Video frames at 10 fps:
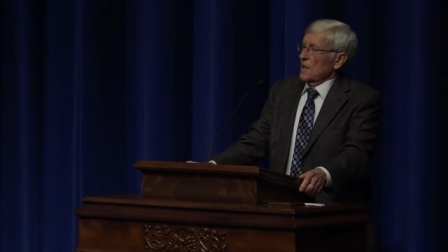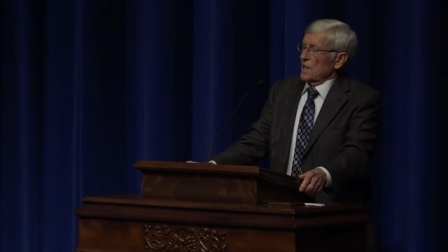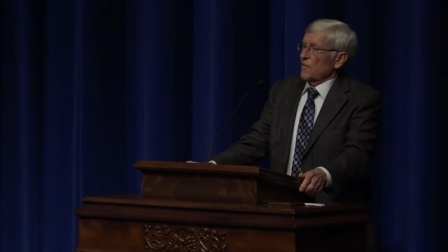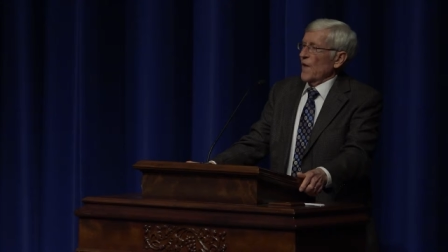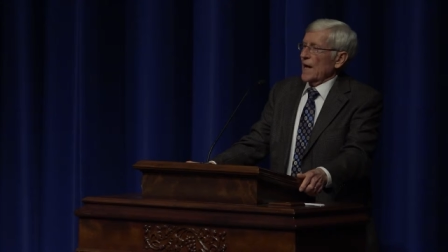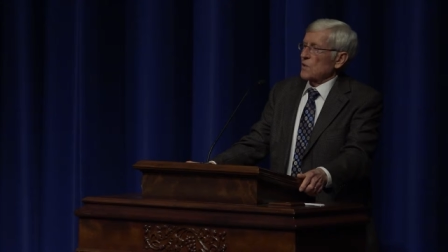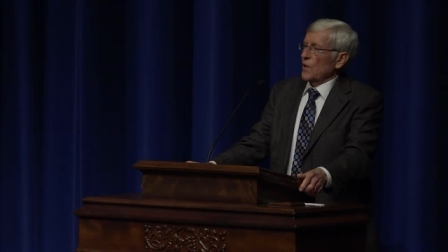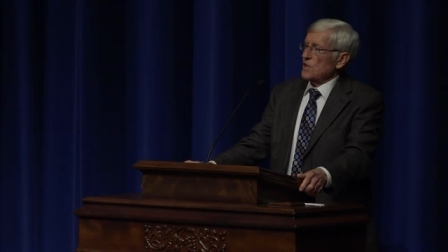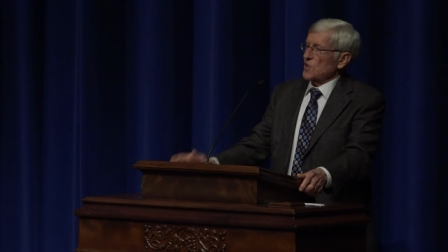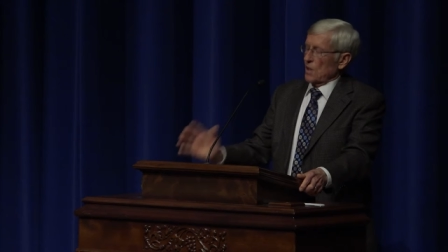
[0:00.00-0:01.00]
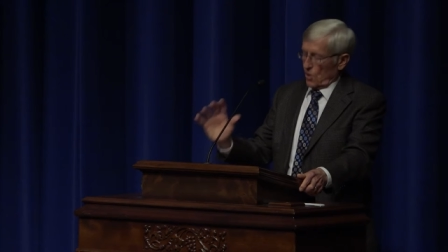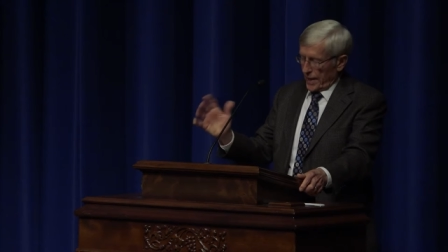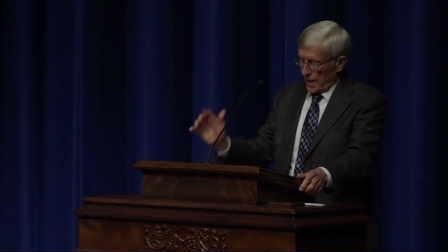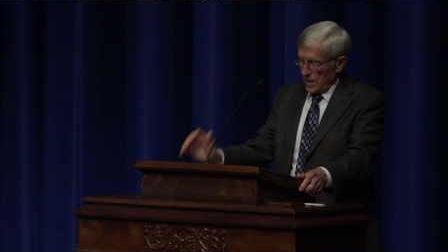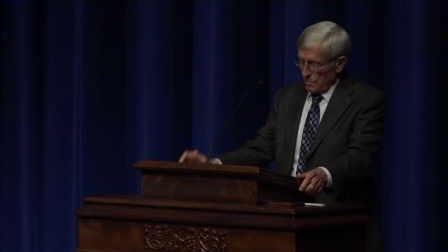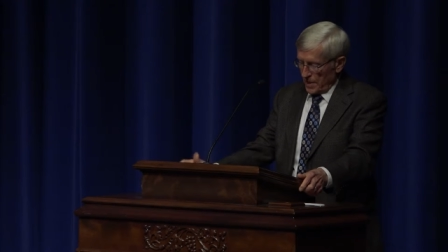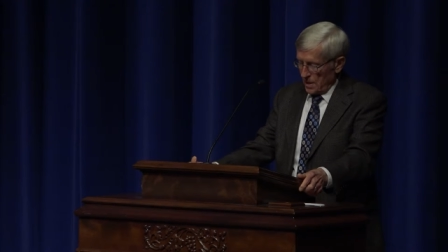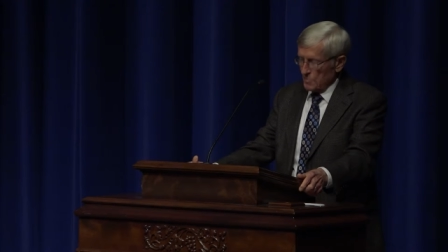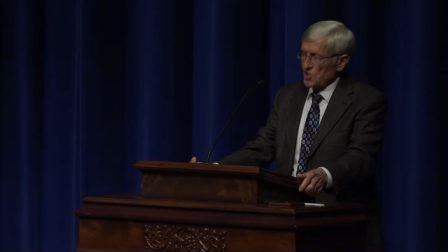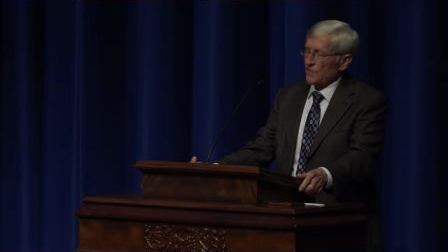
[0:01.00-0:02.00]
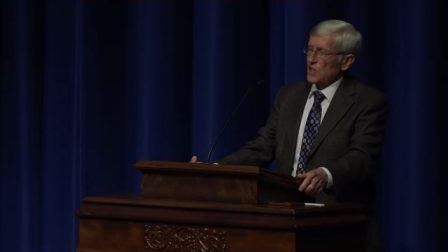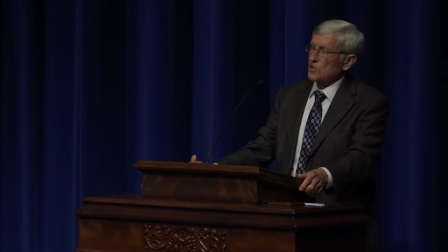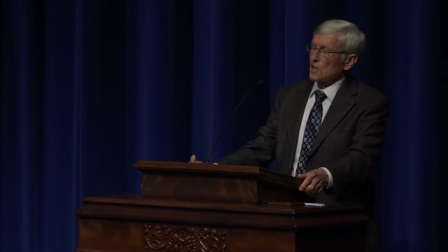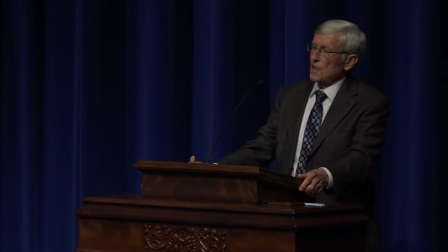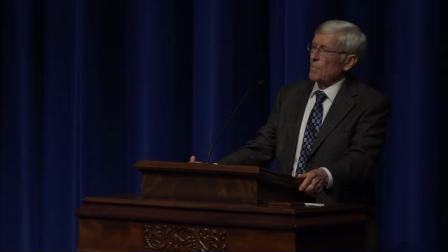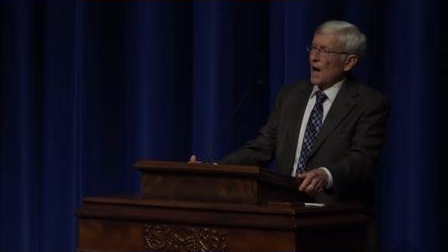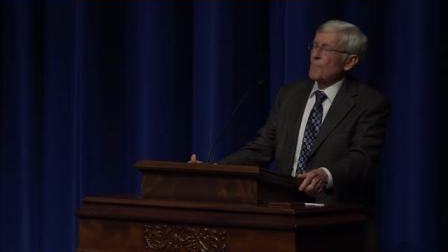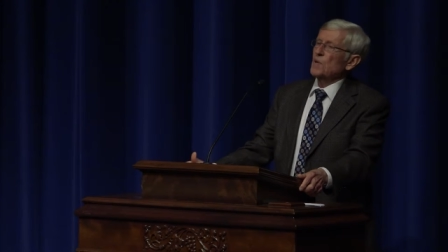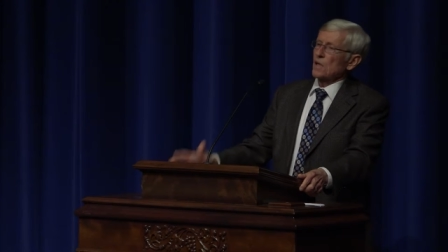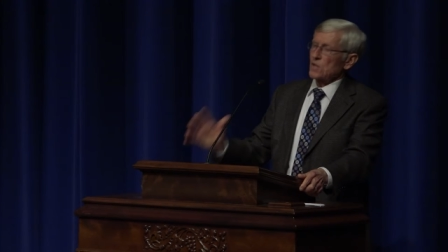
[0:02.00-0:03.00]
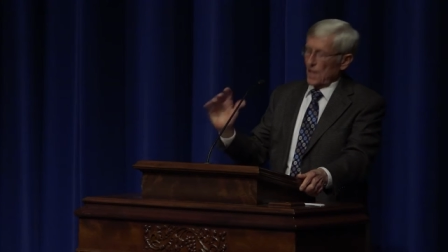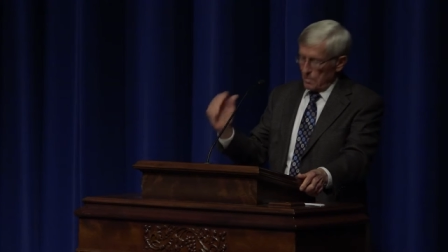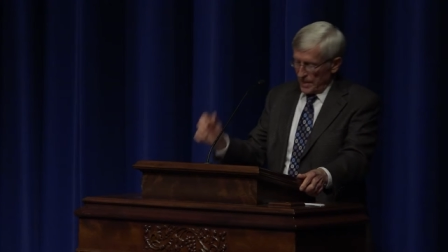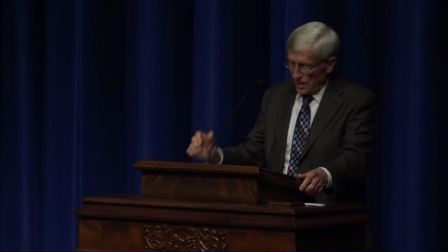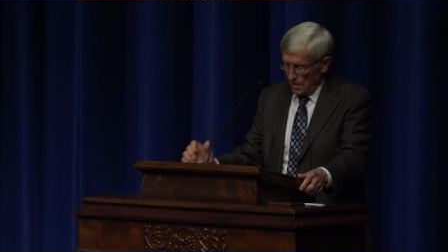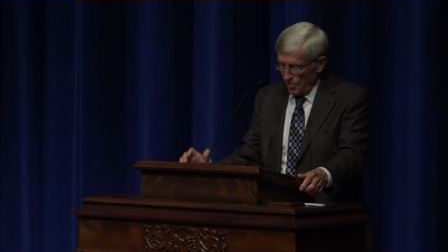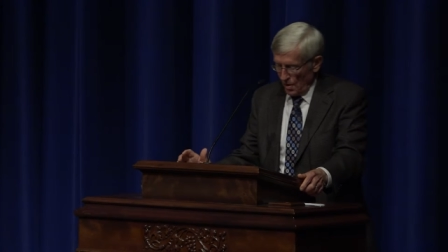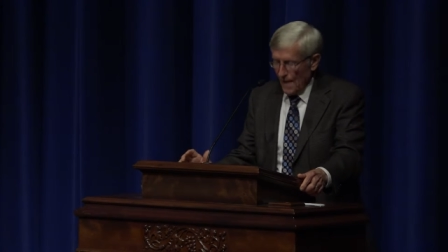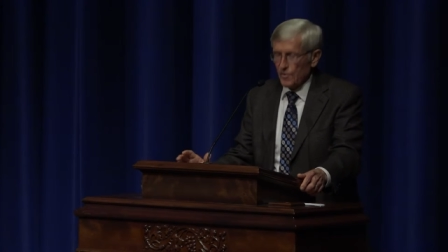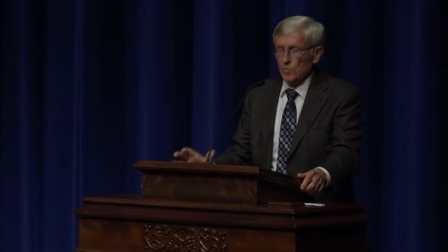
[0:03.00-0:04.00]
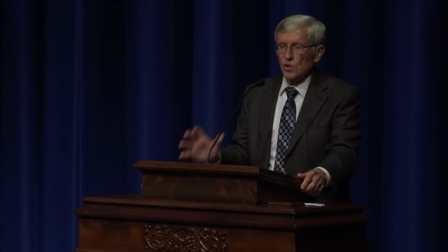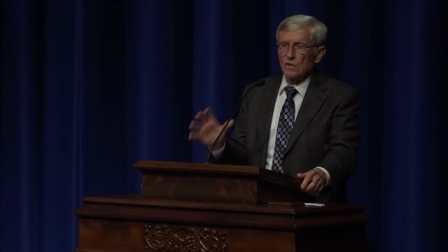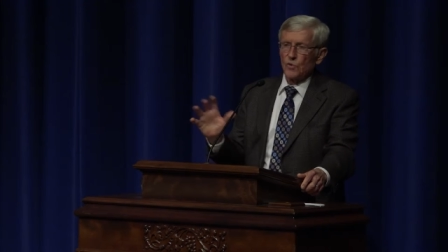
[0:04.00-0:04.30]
And the fact was that organic becomes sufficiently popular that it become profitable,